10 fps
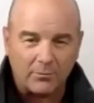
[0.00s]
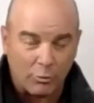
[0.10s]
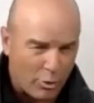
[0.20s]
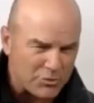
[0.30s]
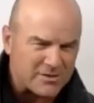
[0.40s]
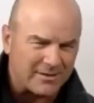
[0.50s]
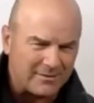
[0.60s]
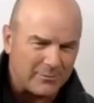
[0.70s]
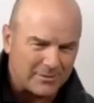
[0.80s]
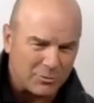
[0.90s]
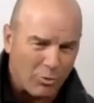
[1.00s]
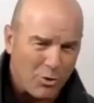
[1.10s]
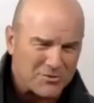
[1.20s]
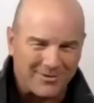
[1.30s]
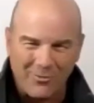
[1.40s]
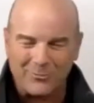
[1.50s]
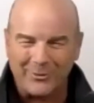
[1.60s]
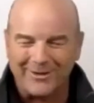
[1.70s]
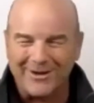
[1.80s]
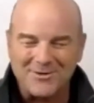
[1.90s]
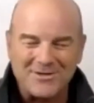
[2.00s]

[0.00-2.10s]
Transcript: grossing over $1 million.